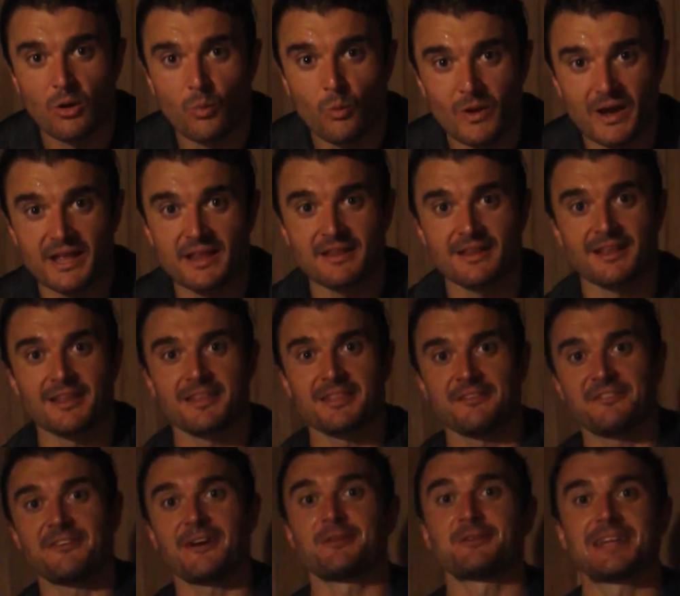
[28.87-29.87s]
when
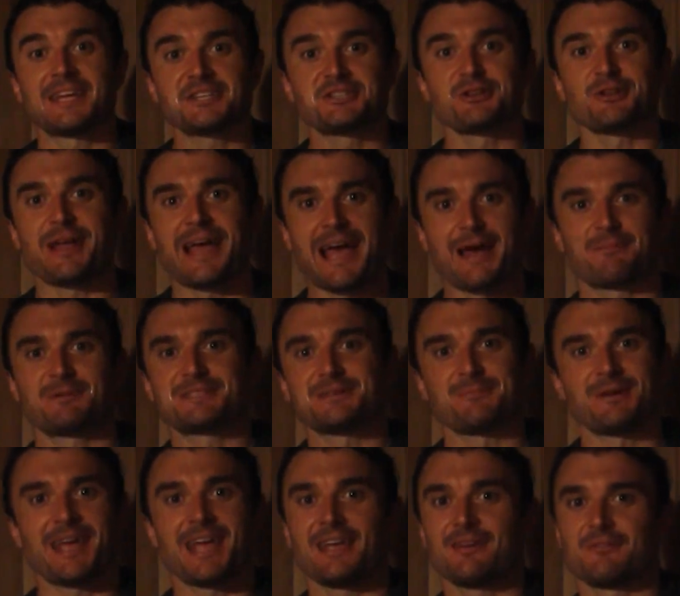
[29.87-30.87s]
the foundational habits
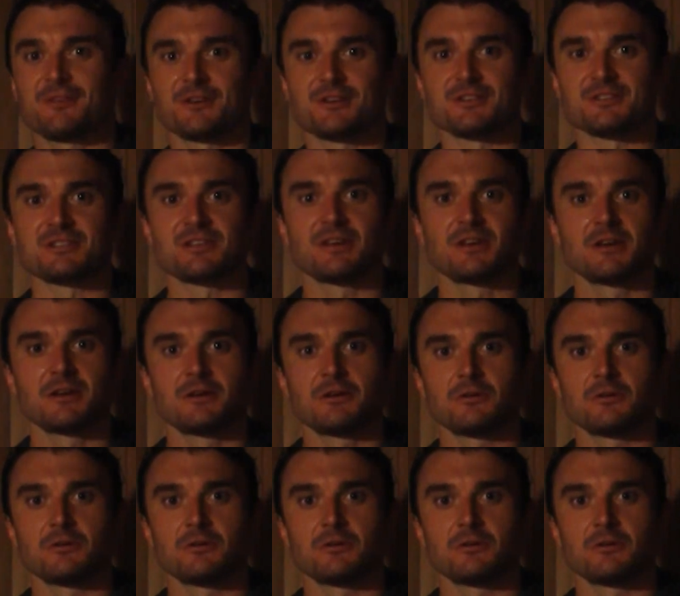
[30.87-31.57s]
and behaviors